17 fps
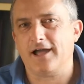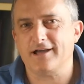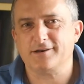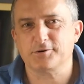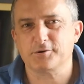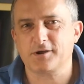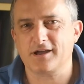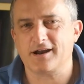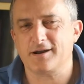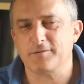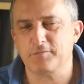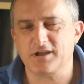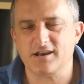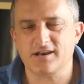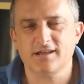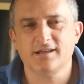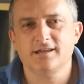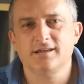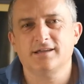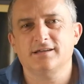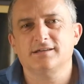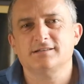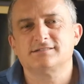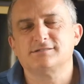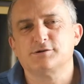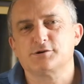I don't care. I mean,
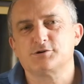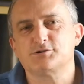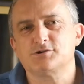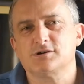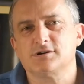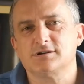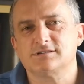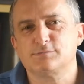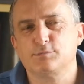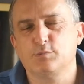it's your choice,